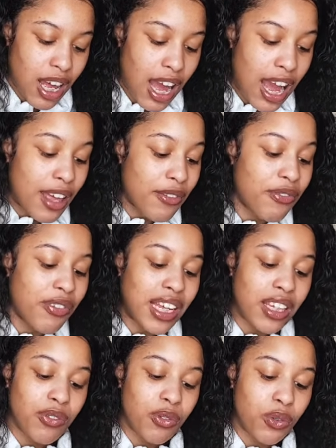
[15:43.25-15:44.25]
I am
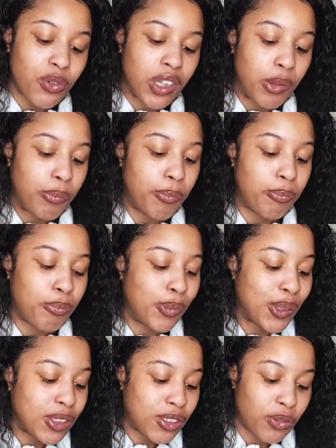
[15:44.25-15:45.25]
thankful for the
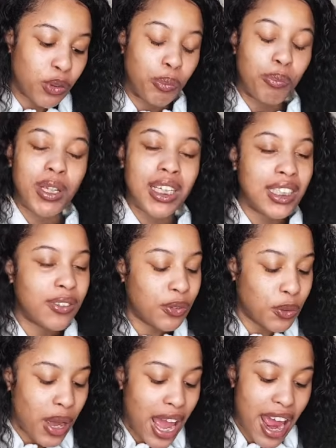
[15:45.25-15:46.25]
beautiful,
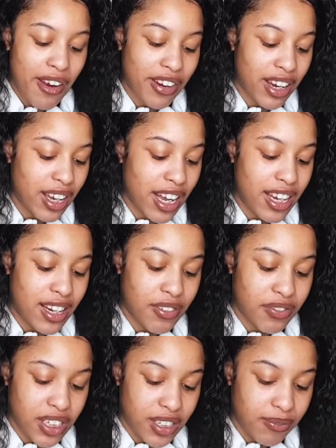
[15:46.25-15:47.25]
peaceful area I live
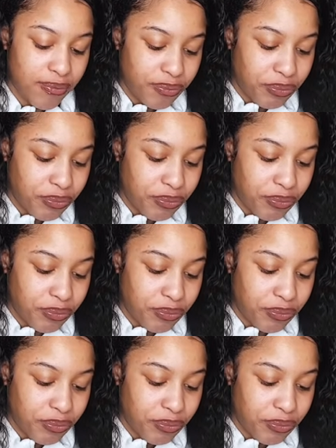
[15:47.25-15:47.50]
in.